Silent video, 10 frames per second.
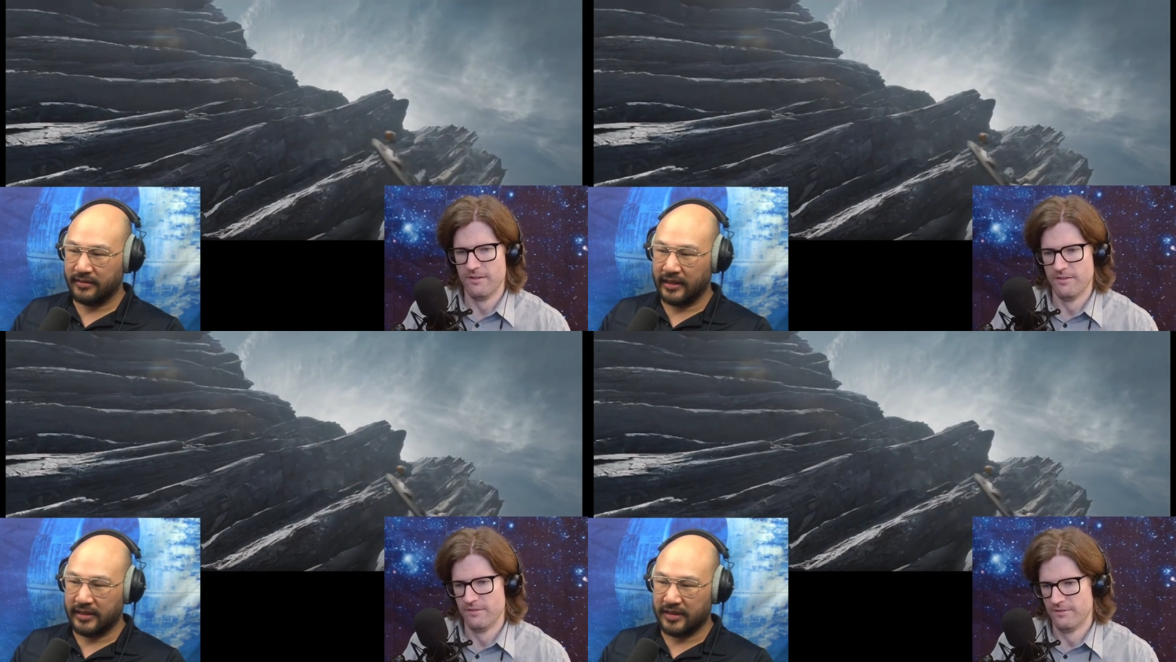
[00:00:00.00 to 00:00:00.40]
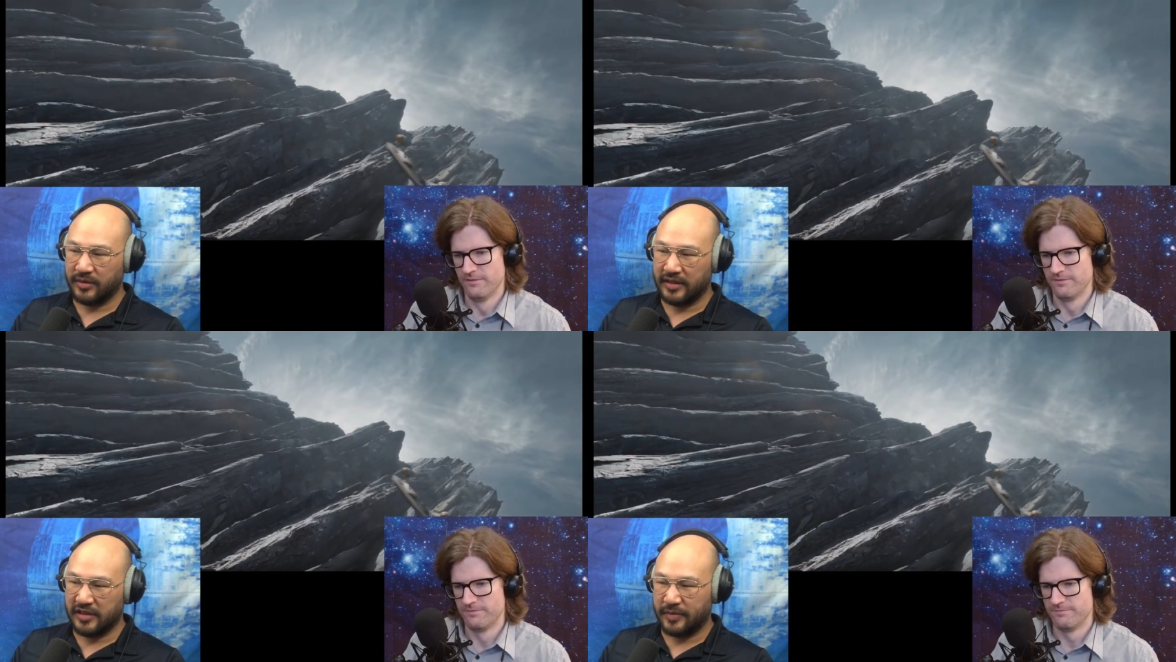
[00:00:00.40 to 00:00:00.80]
Speaker 1: It's a
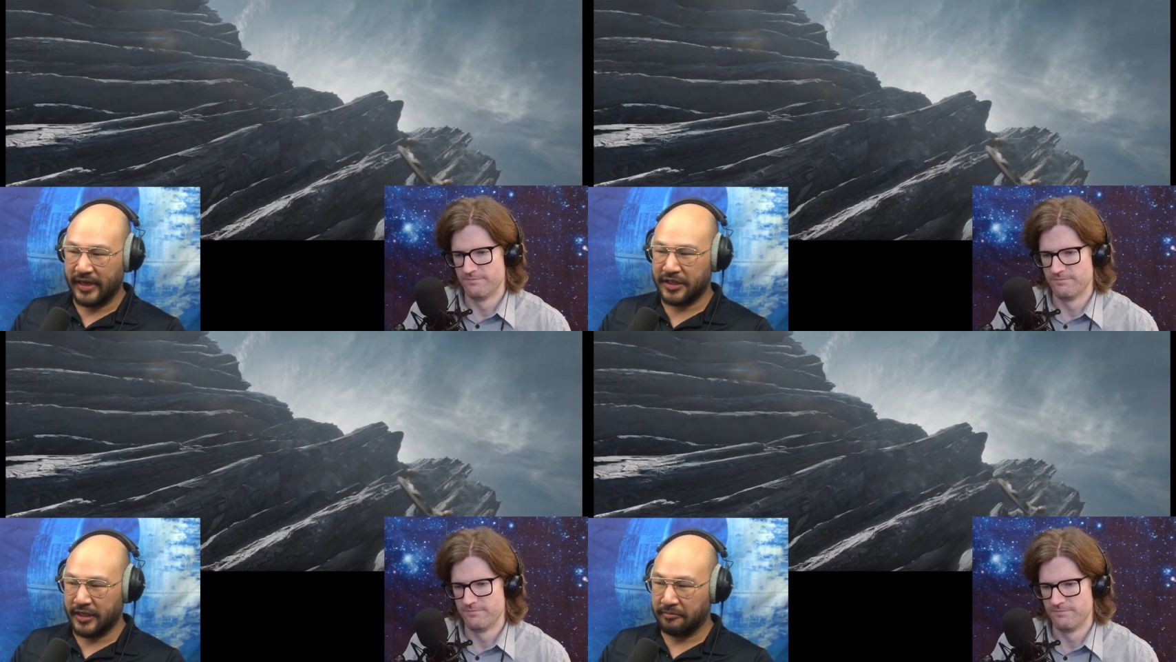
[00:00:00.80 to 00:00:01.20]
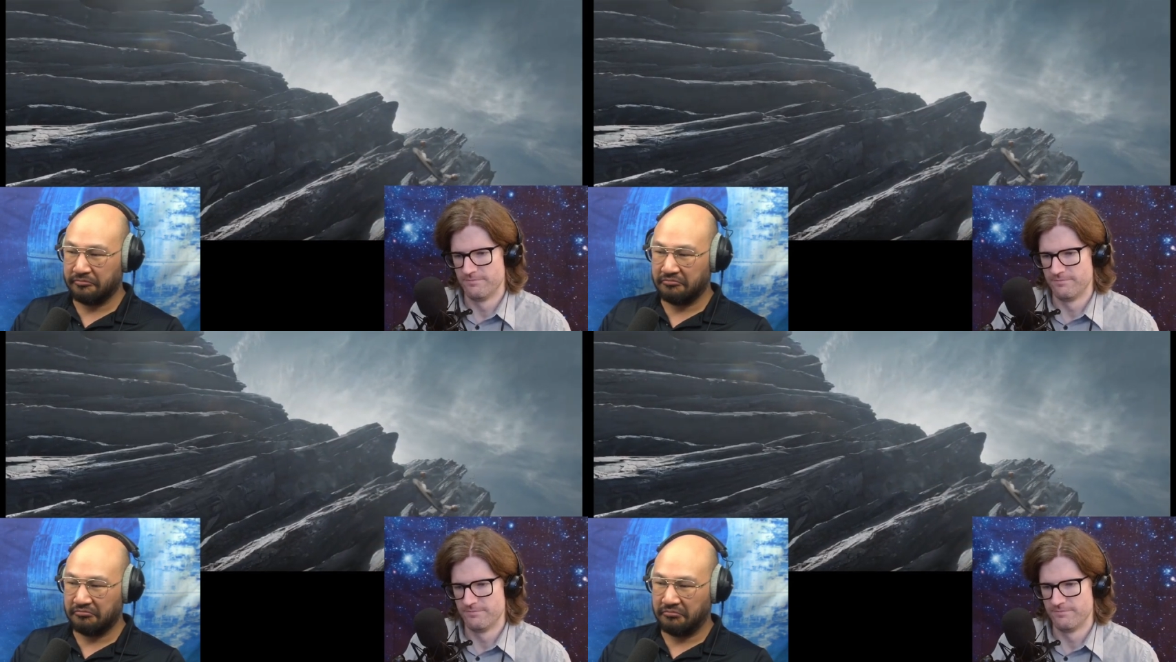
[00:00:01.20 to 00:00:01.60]
it's a spaceship
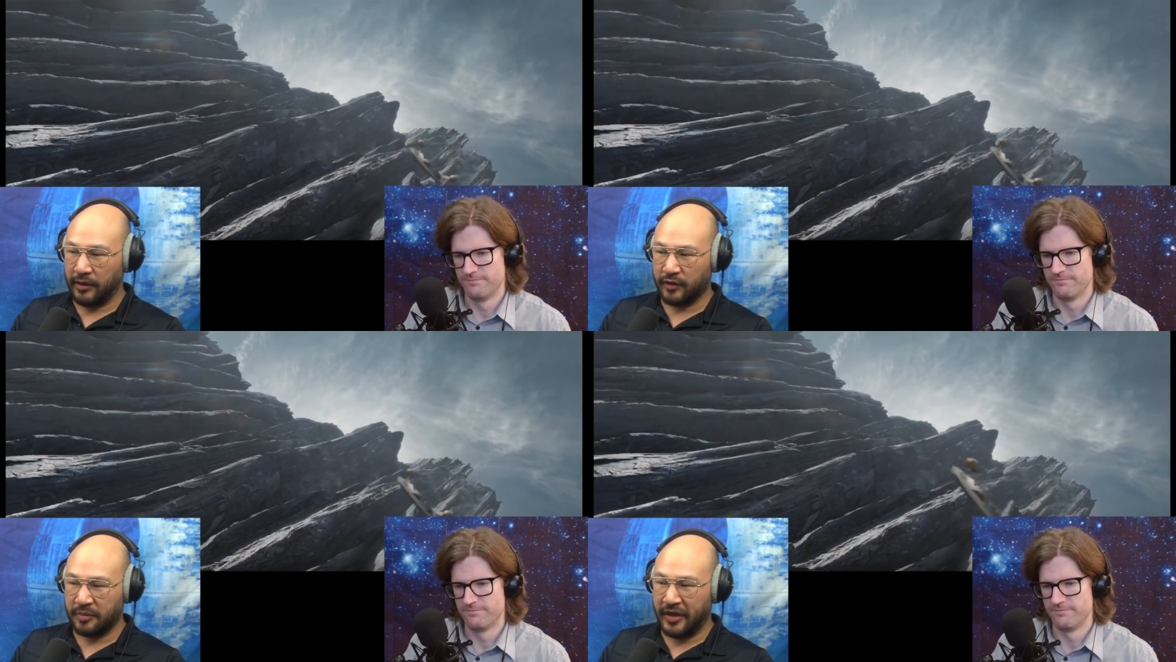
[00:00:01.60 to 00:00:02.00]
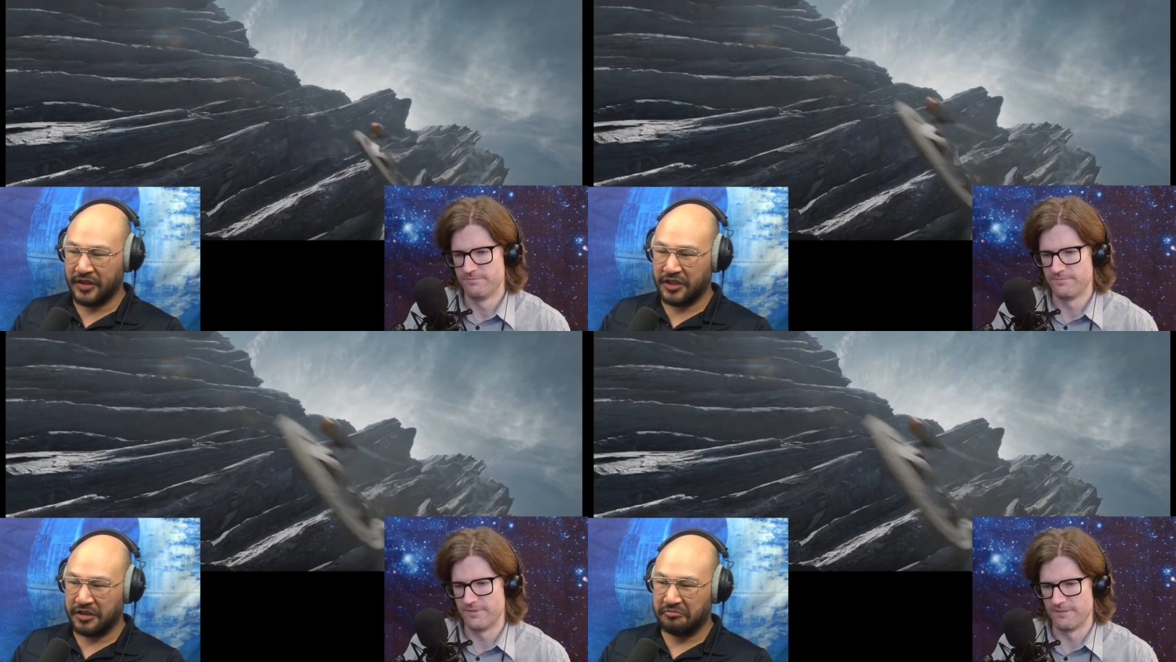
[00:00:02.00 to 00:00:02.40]
made for
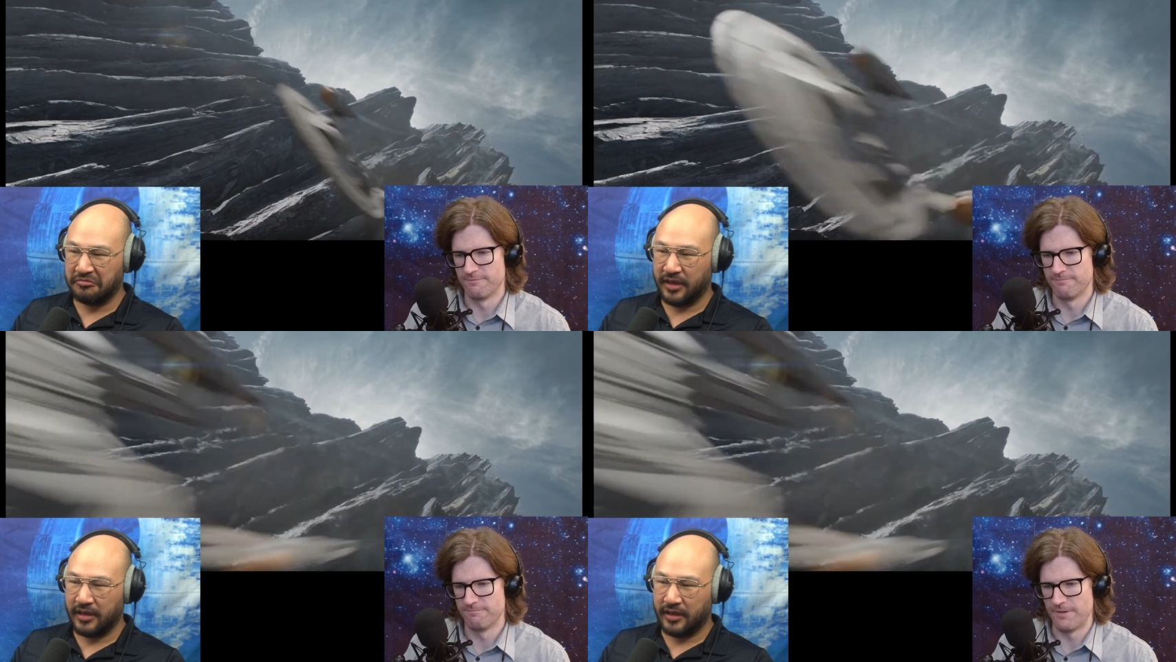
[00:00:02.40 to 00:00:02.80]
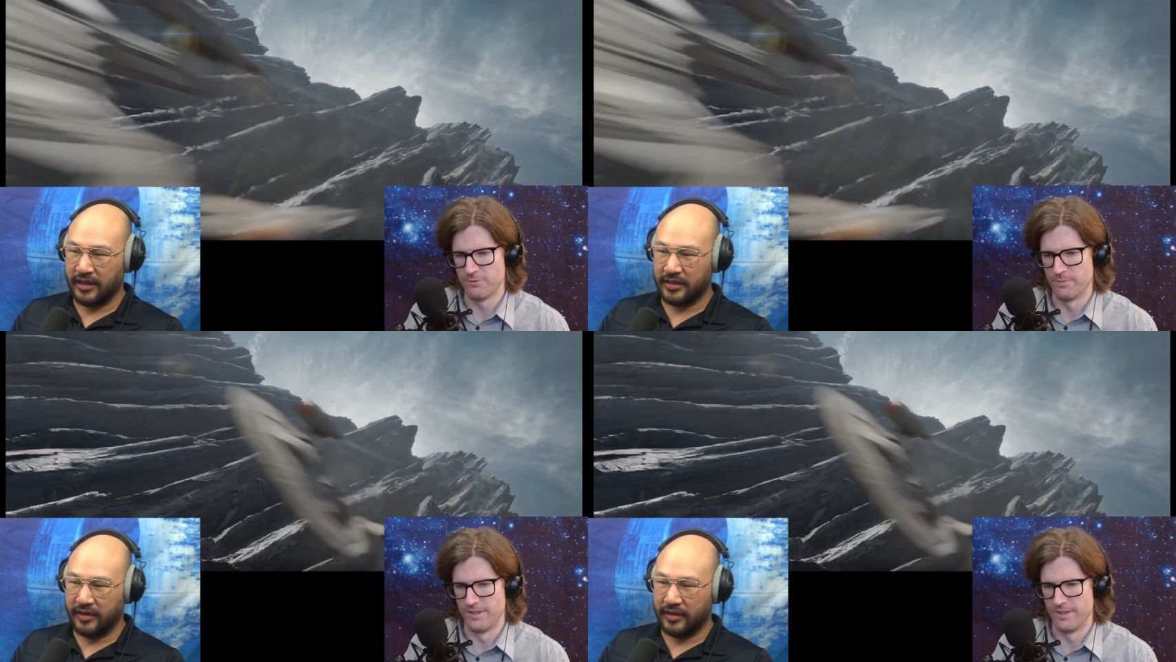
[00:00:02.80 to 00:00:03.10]
space, mm, made for space.